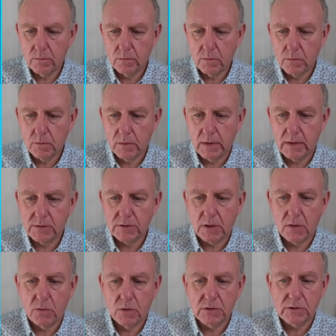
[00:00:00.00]
there's the
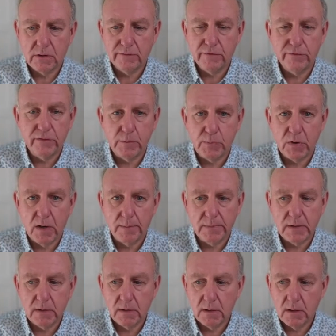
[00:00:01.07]
course overview prompt.
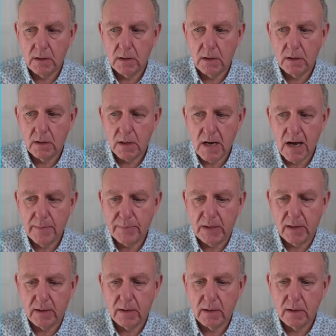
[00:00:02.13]
Copy
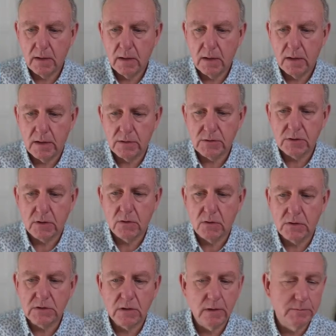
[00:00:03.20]
it. Here's the
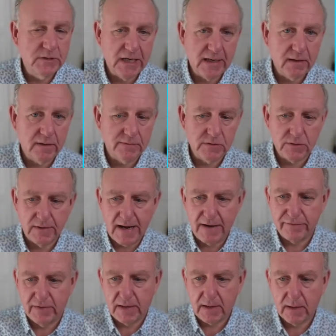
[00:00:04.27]
goals and objectives
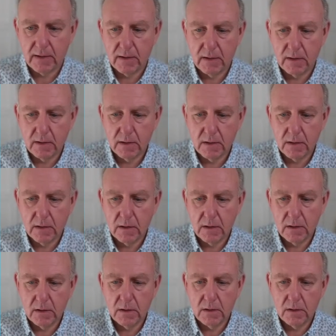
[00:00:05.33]
graphic.
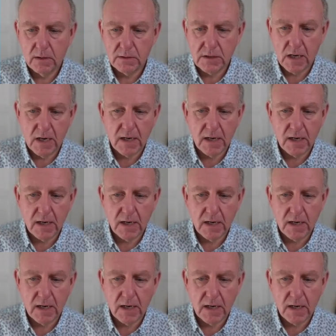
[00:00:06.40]
Target